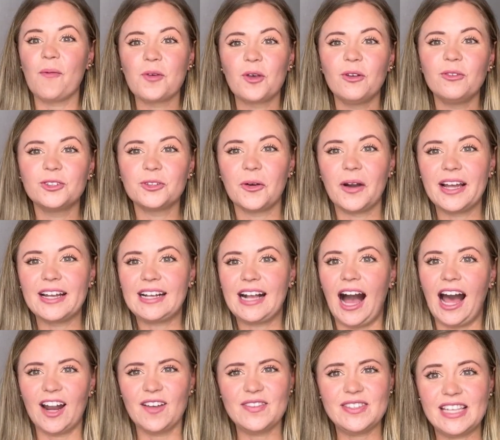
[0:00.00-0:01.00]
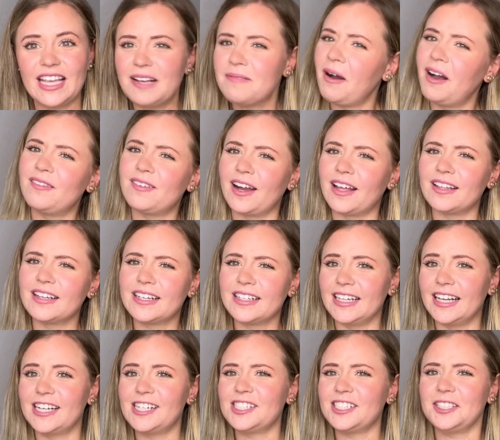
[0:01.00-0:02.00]
you enjoyed kind of seeing my violin
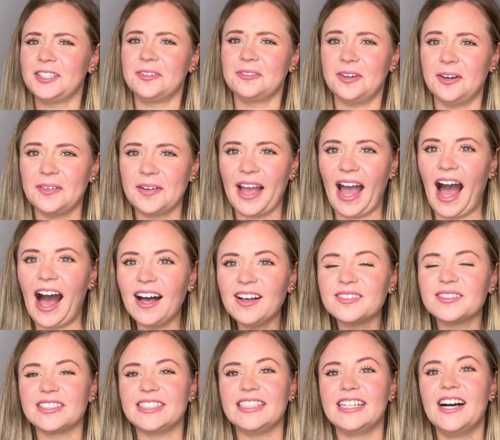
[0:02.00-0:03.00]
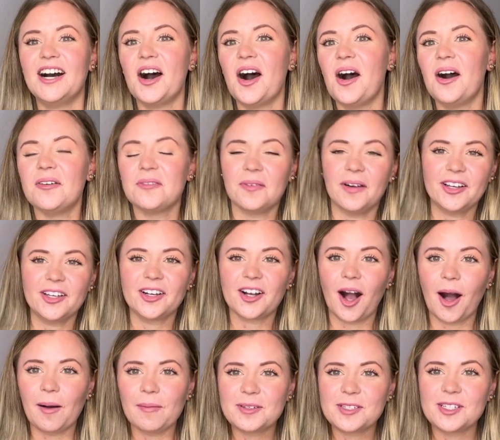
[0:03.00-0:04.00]
collection and what we have and what your
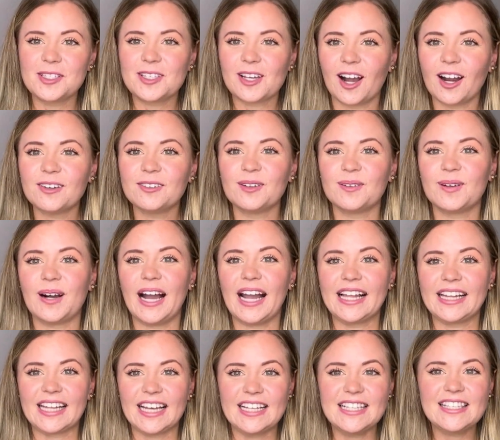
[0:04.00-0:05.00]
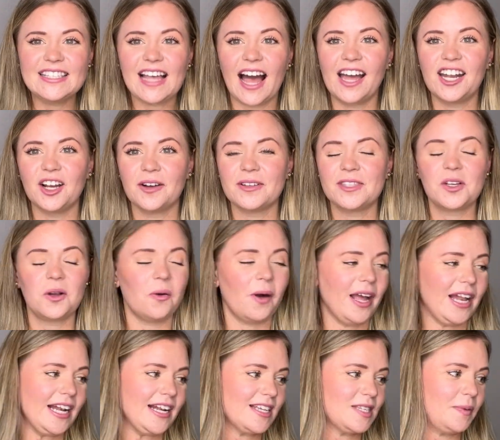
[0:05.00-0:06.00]
options are for violins. I know it's quite
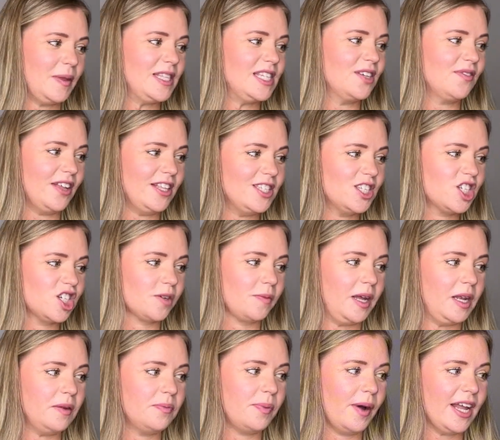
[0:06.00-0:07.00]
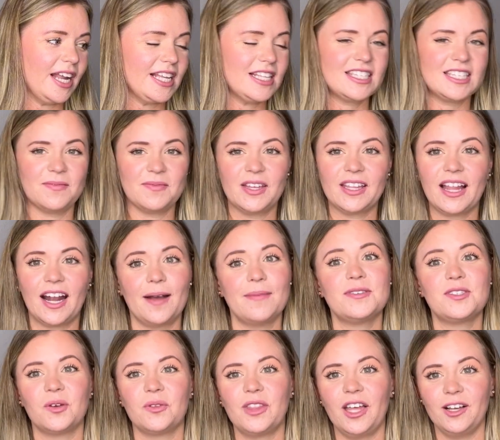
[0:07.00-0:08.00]
an expensive instrument, but it's something that I'm
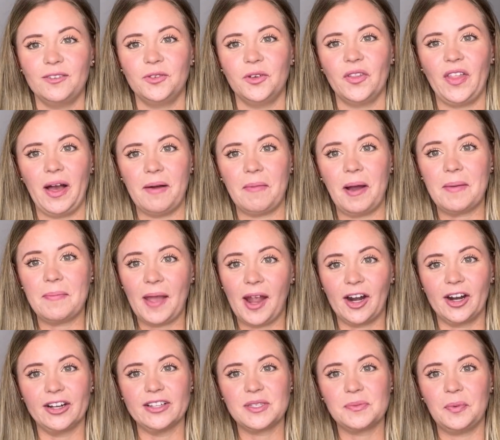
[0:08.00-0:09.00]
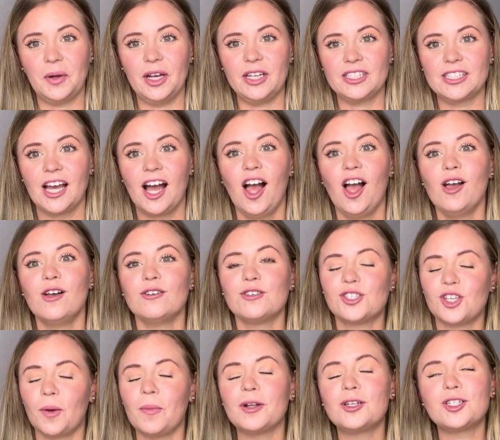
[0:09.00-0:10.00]
so thankful that my parents put
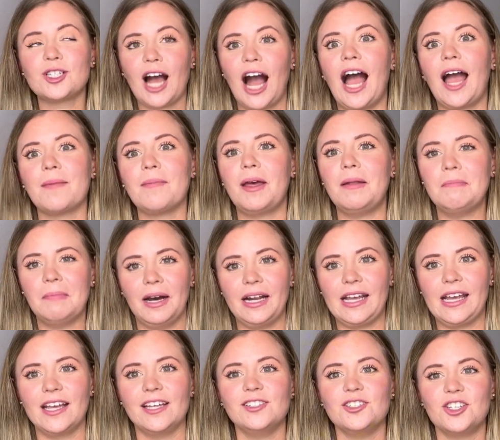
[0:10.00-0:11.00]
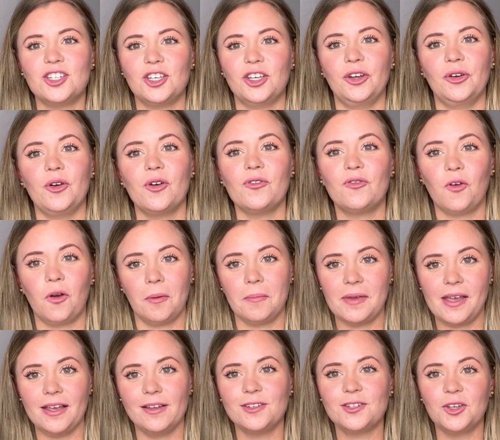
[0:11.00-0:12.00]
so much time and money into for
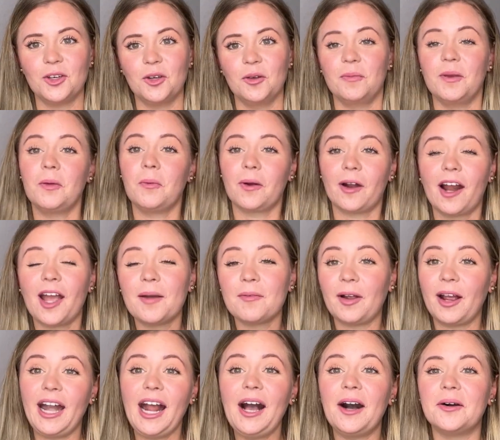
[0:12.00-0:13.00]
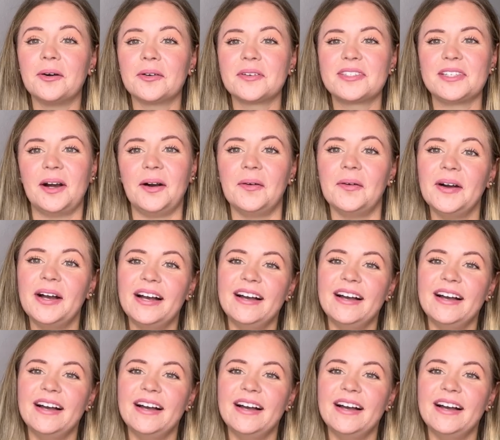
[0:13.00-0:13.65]
me to be where I am right now. So